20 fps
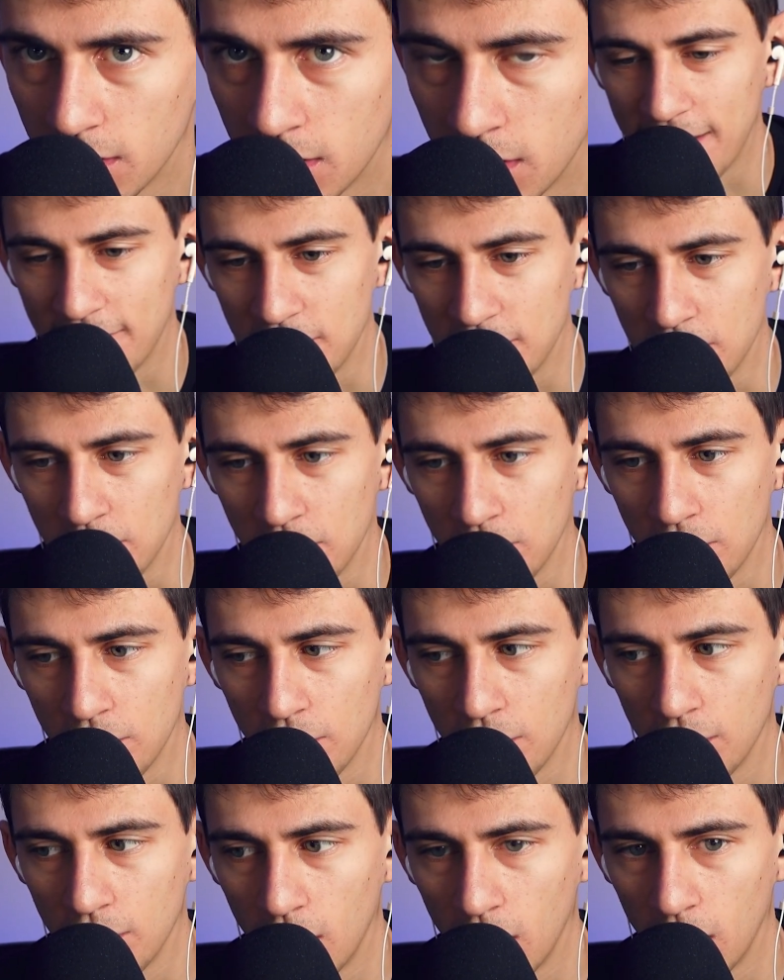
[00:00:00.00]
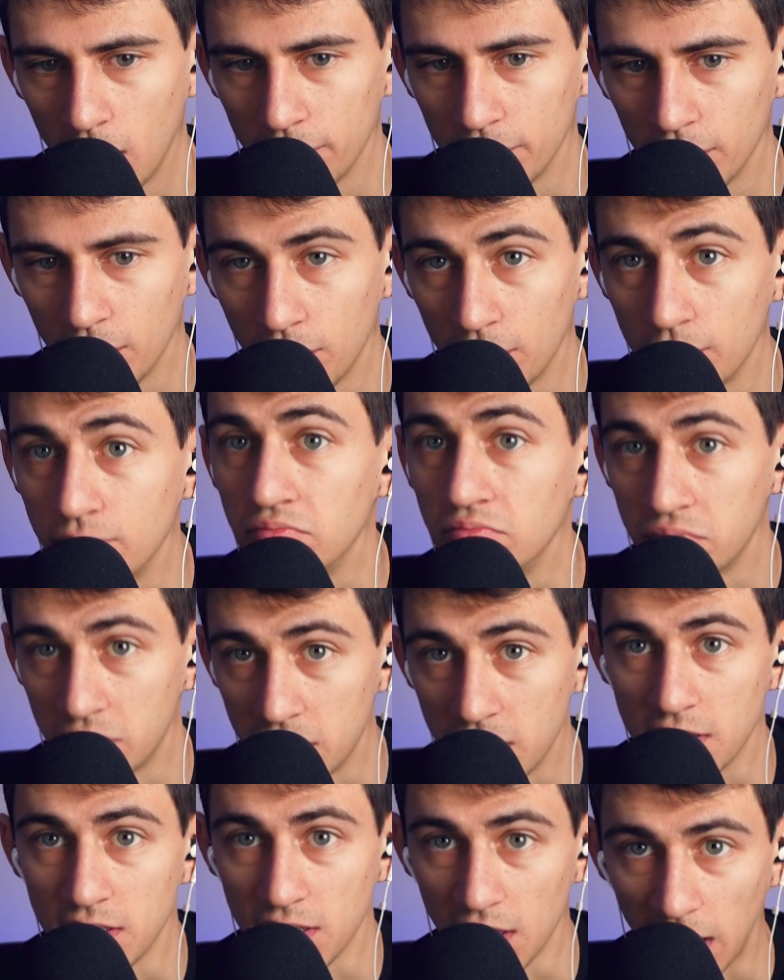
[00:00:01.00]
If you offload
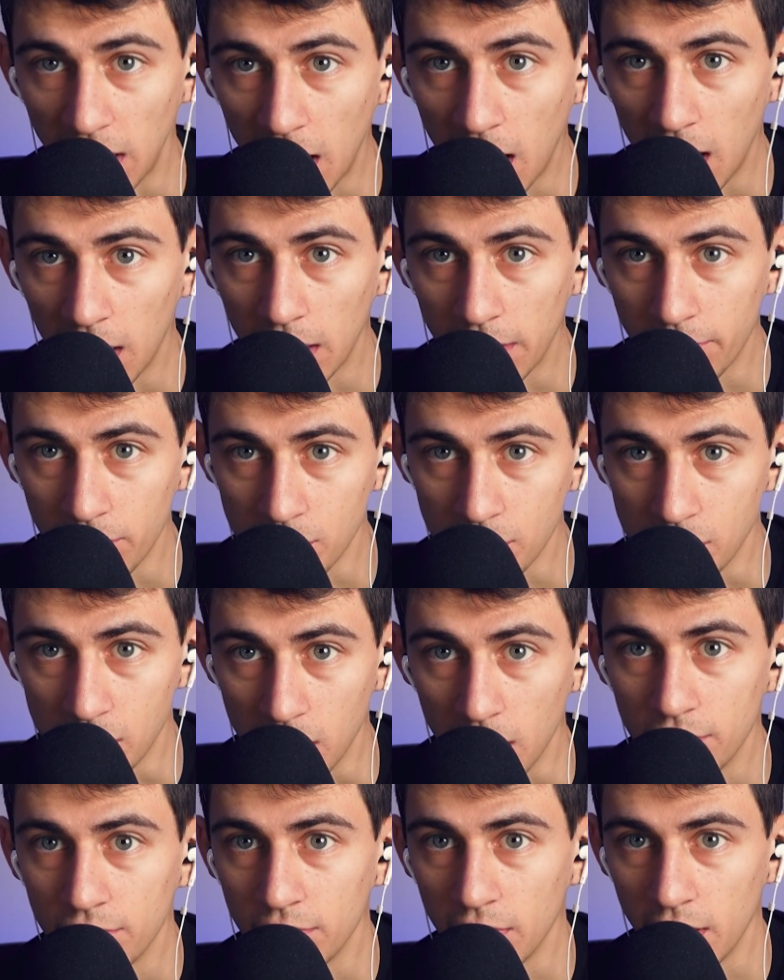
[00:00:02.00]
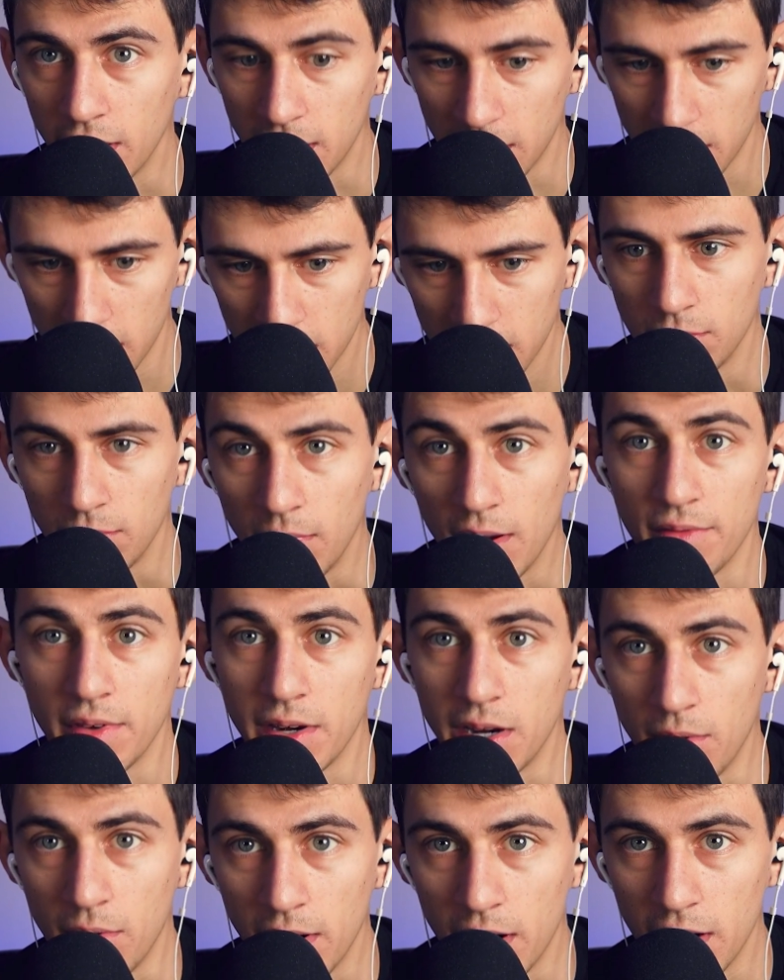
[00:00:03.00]
decently high leverage stuff like my
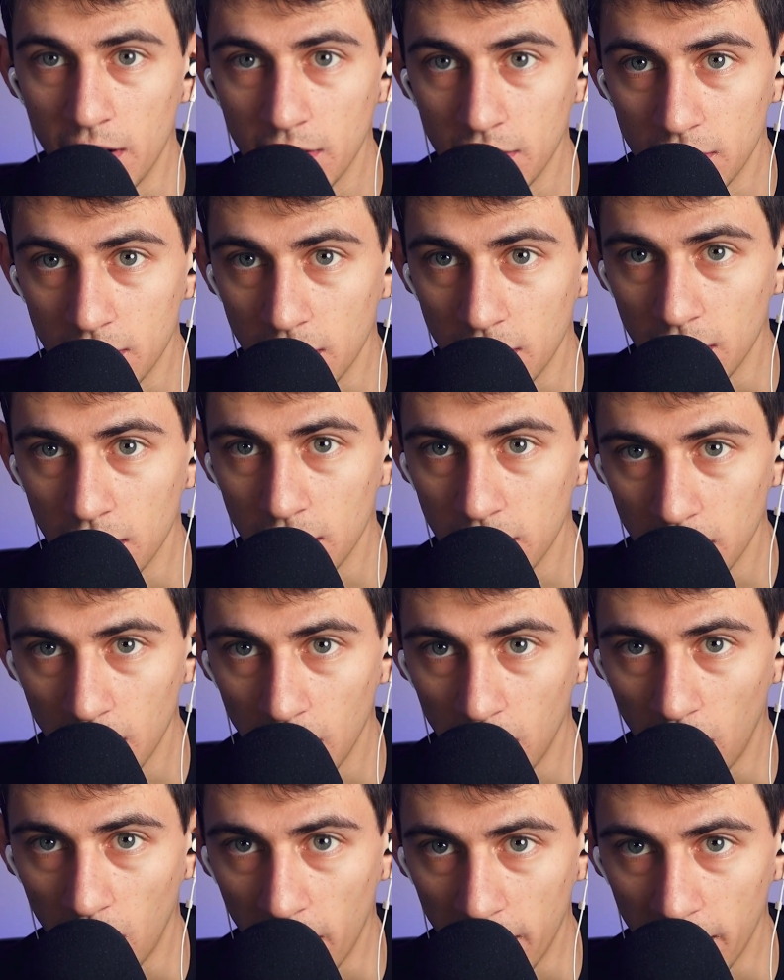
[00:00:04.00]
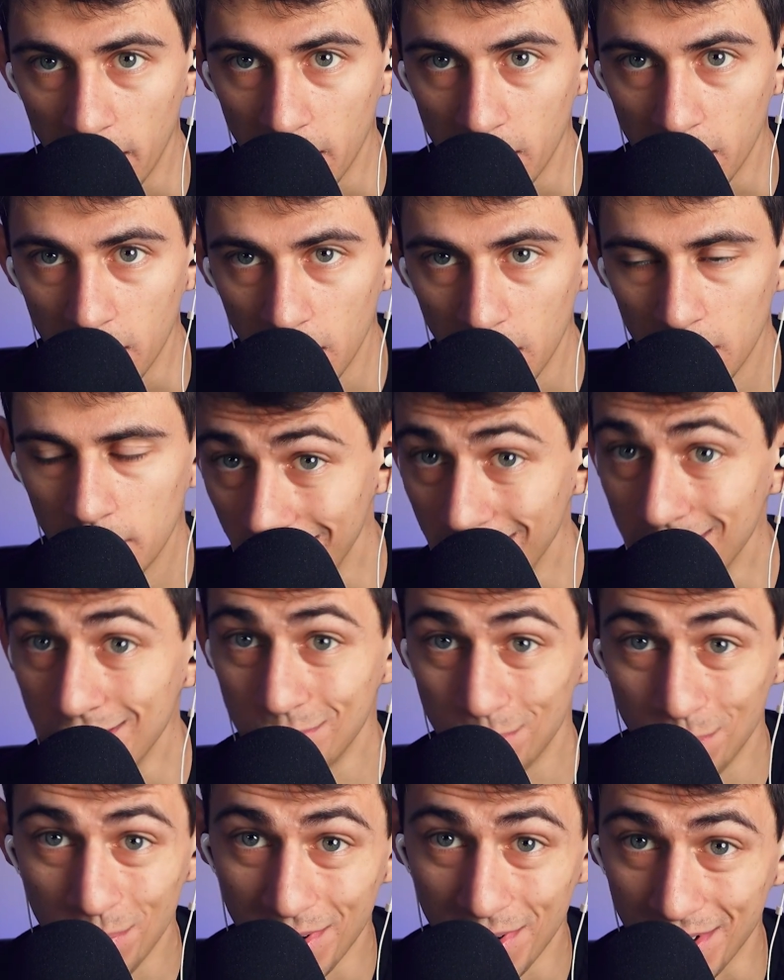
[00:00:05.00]
video editing to a great editor, this is
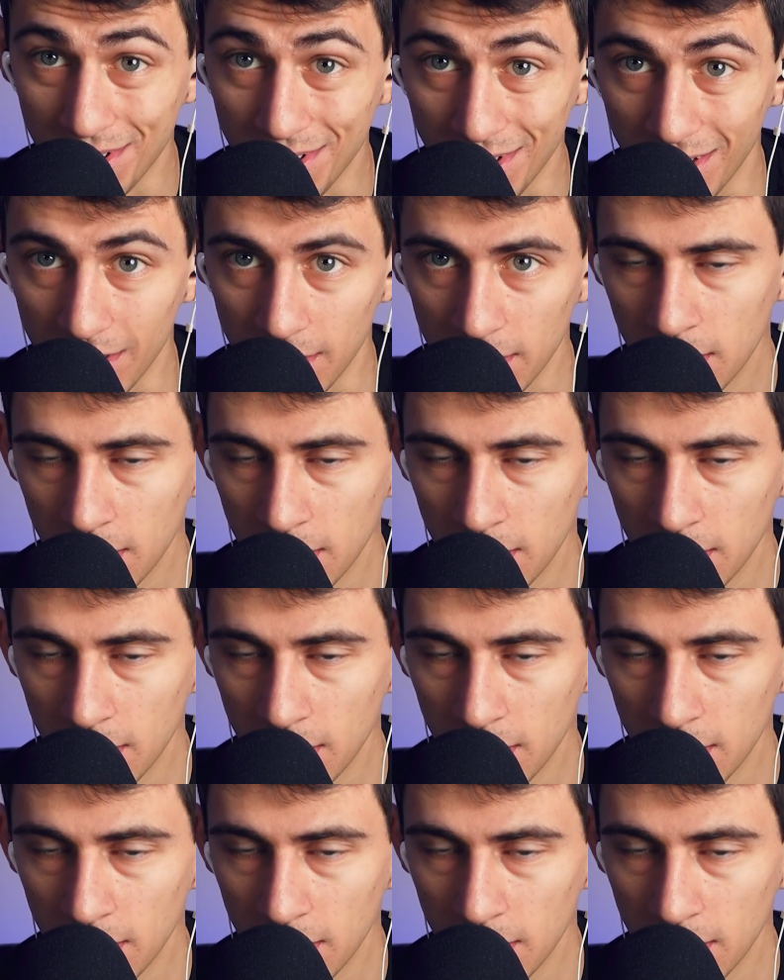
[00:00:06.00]
pretty good.